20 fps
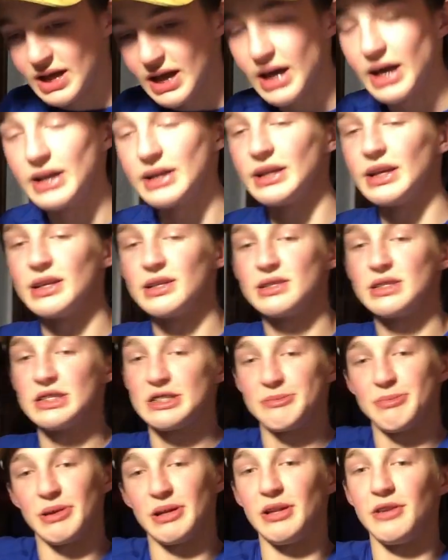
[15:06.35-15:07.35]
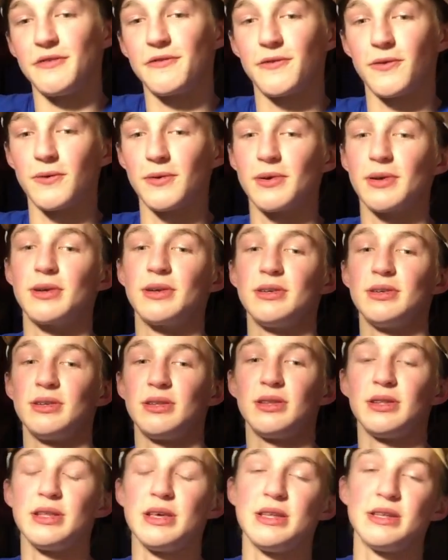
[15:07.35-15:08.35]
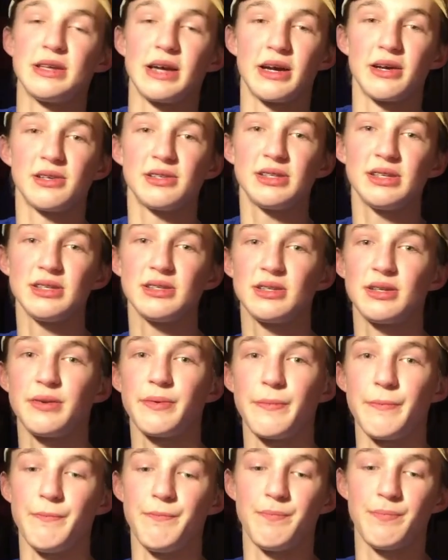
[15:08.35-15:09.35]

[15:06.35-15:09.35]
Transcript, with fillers: and gets suspended for the entire season.